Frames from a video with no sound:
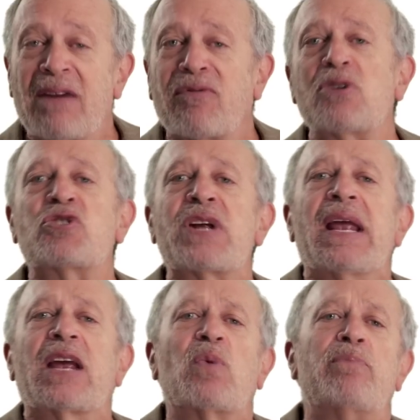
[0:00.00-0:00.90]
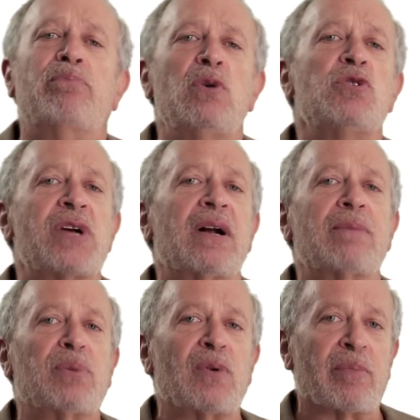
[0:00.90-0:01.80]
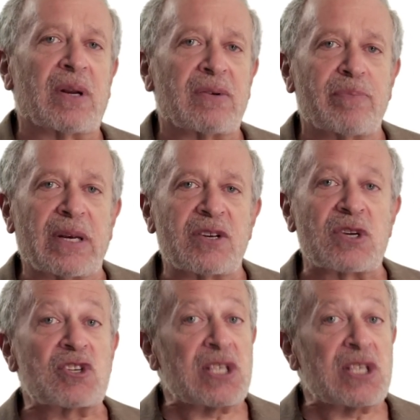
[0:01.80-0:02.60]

First, it would boost unemployment because it